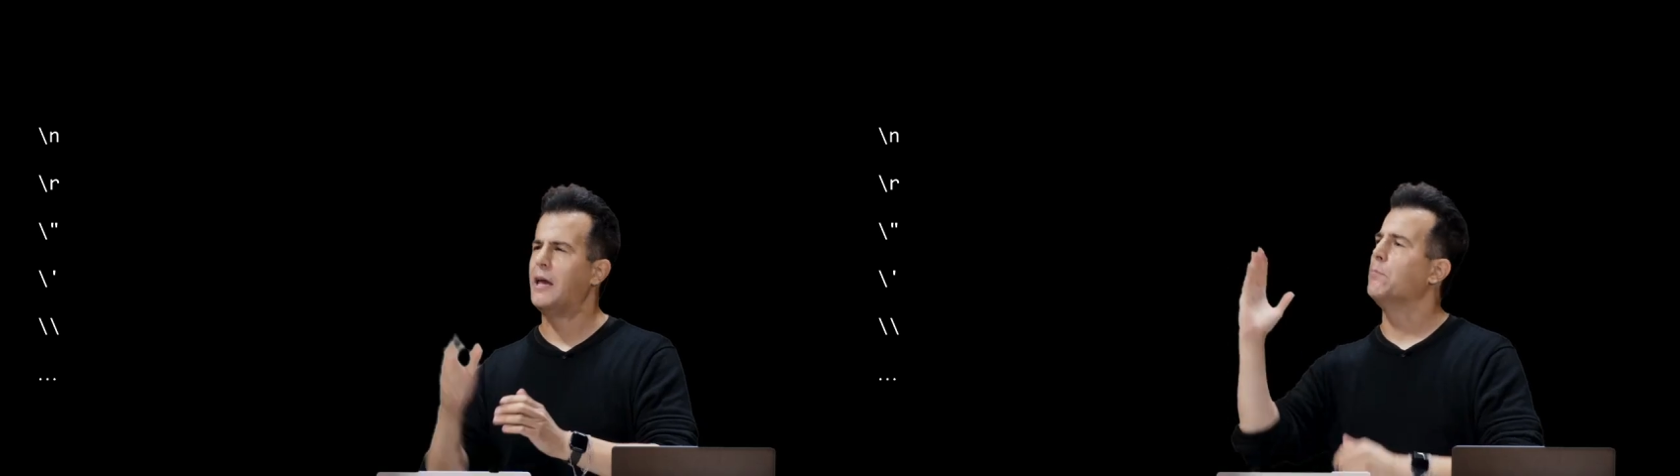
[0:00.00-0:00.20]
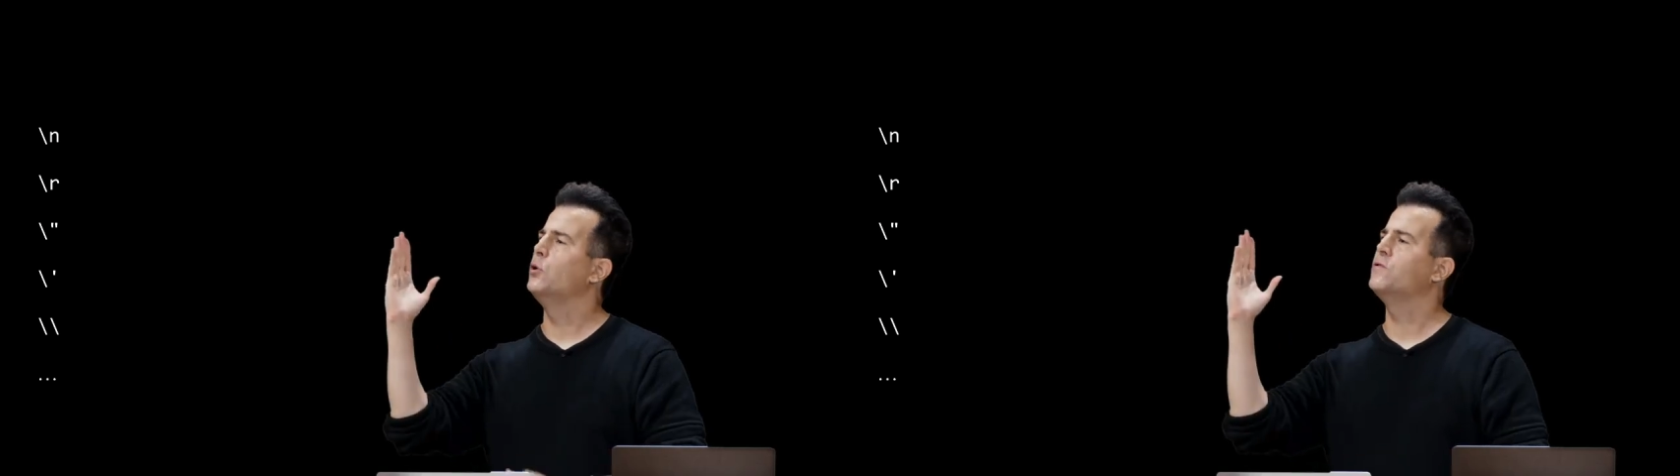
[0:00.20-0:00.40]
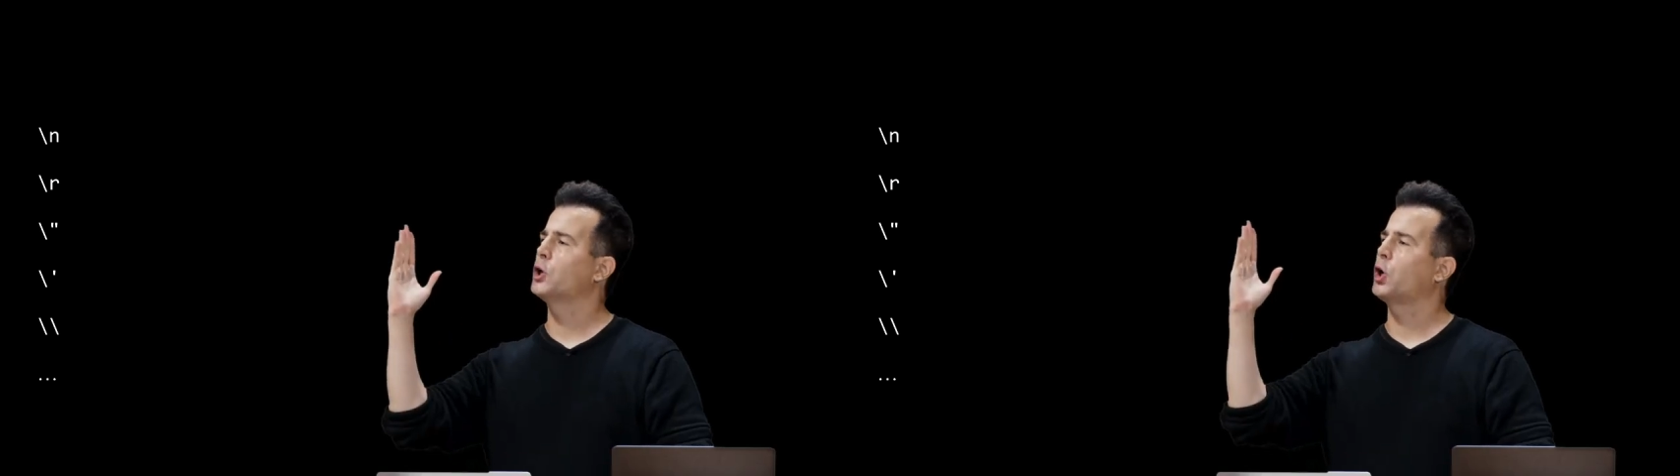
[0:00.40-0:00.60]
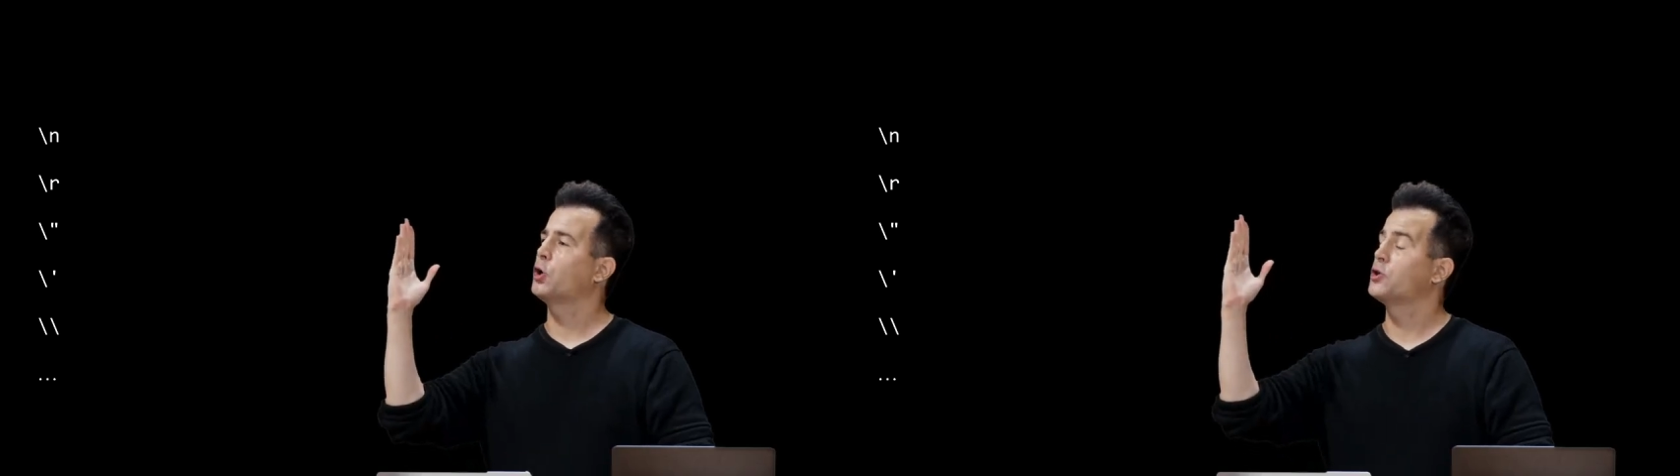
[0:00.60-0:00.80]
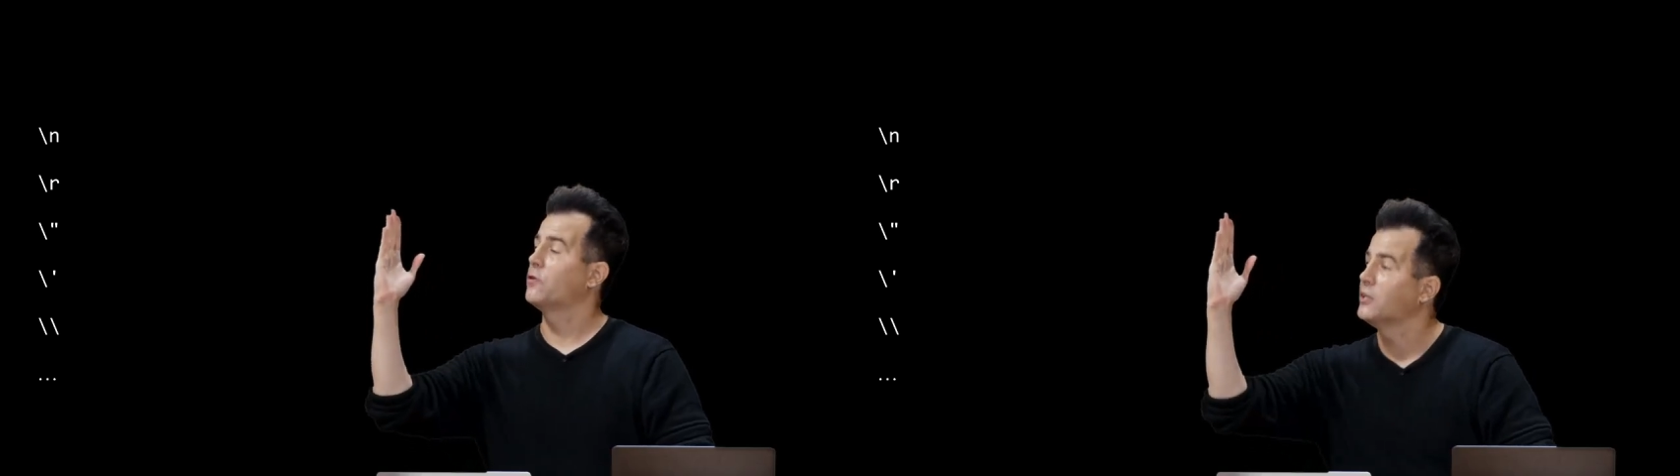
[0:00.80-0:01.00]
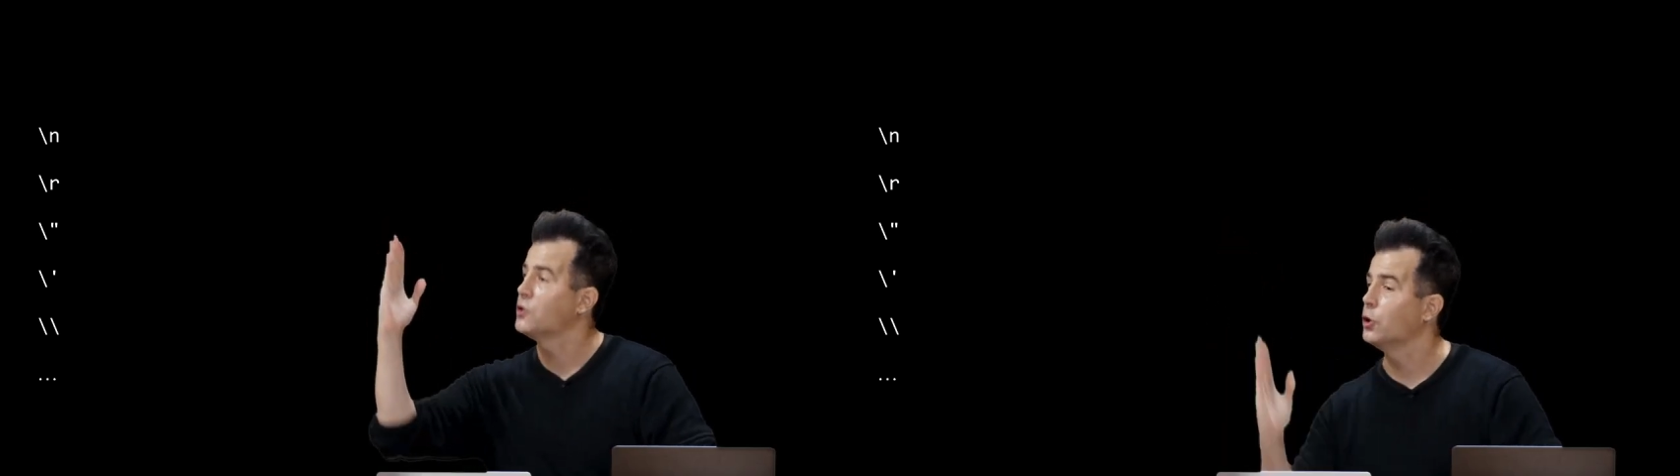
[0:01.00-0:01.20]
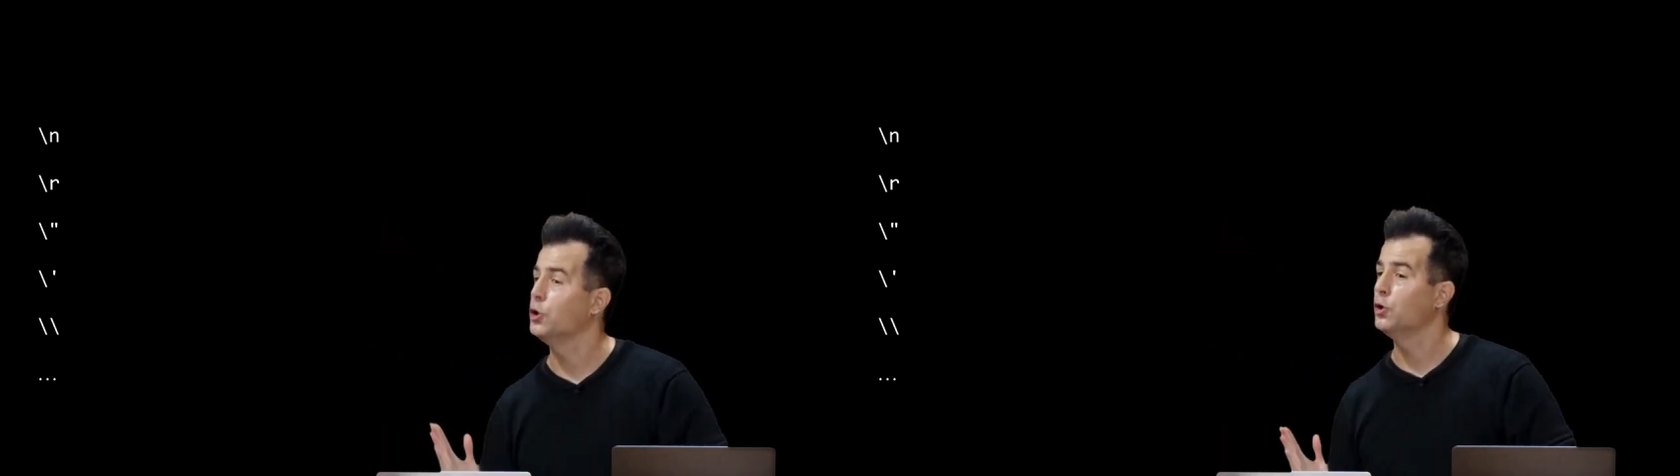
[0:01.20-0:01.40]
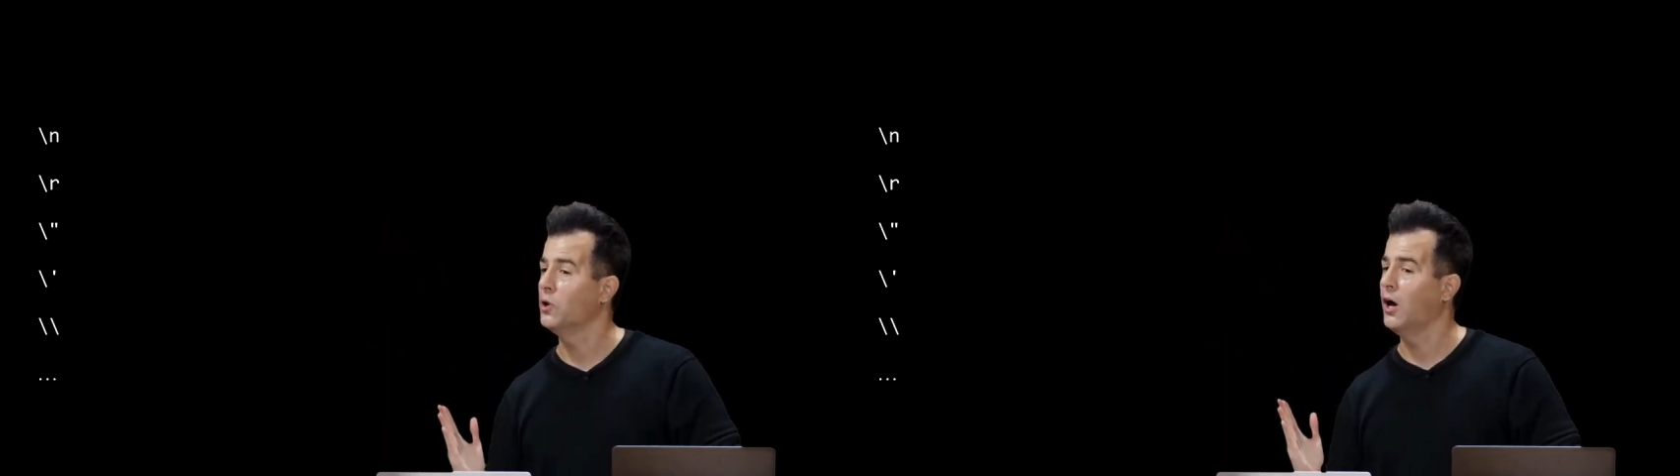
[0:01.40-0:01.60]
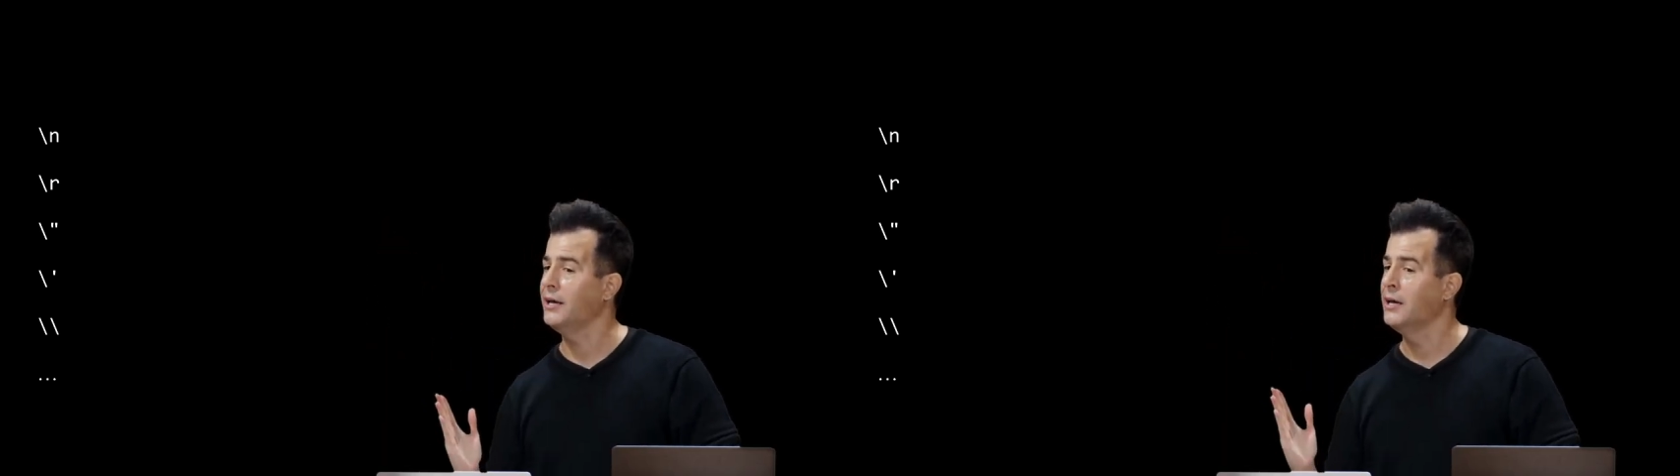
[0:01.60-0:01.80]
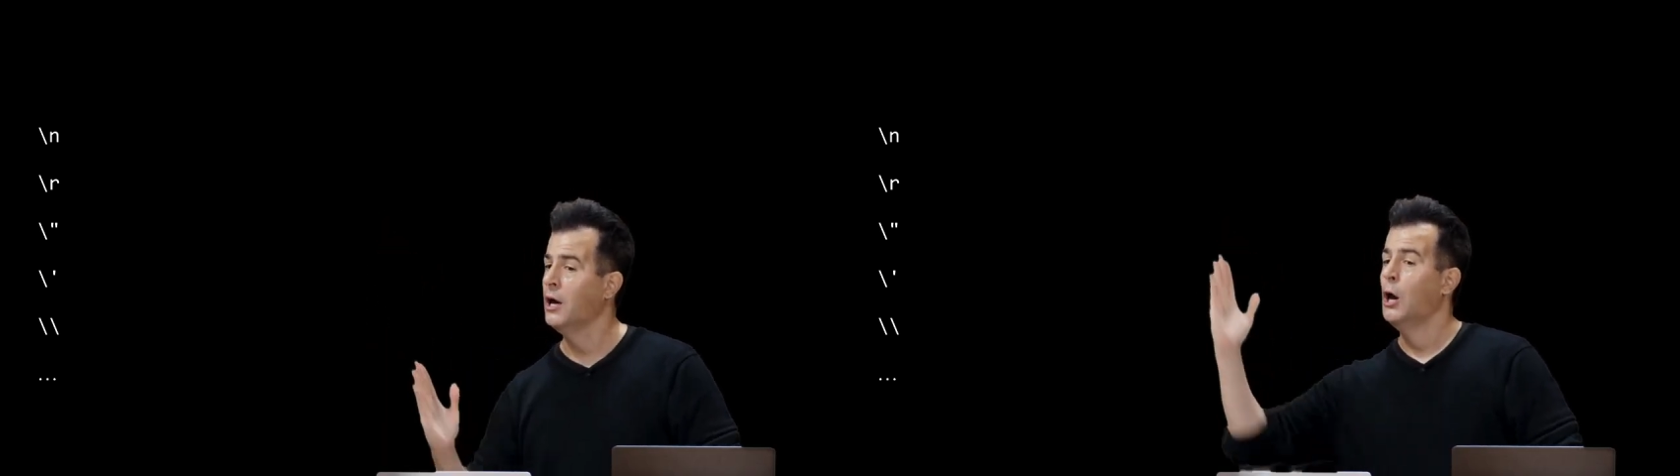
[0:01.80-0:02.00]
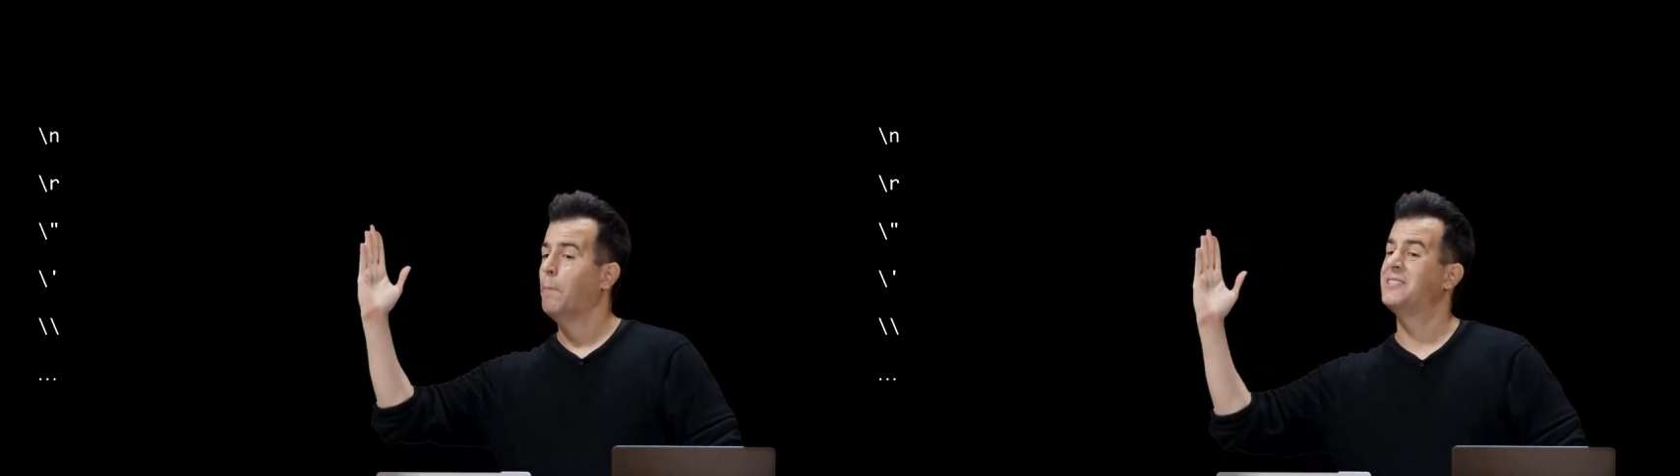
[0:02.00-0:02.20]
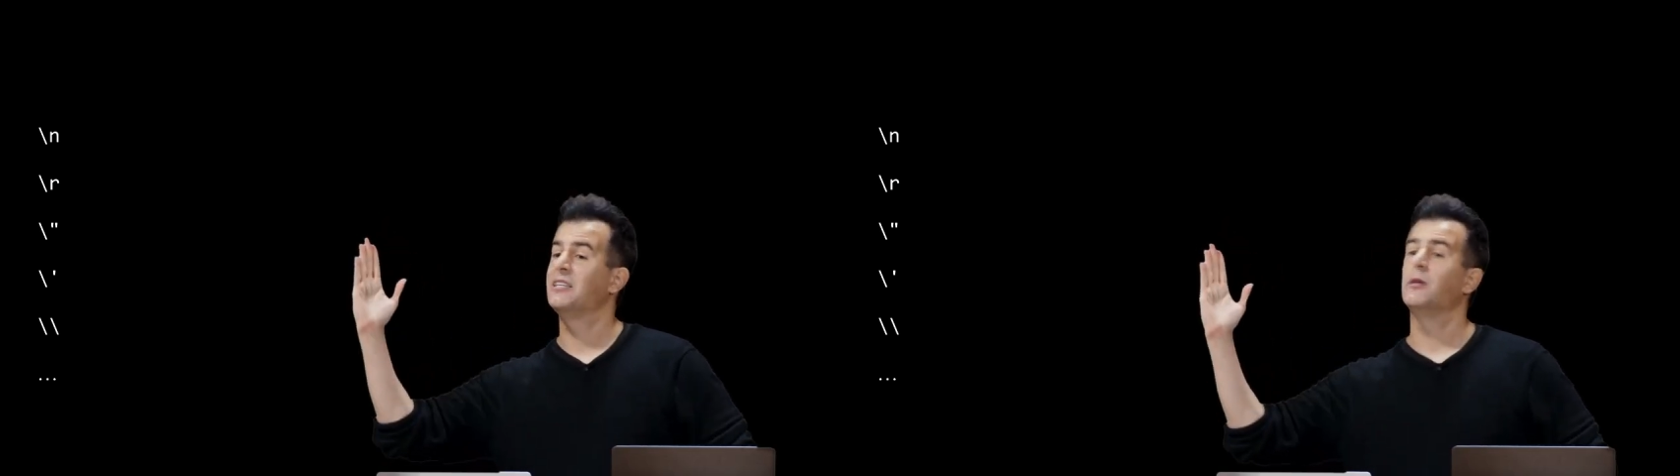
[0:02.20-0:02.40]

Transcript: It moves the cursor not to the new line, but to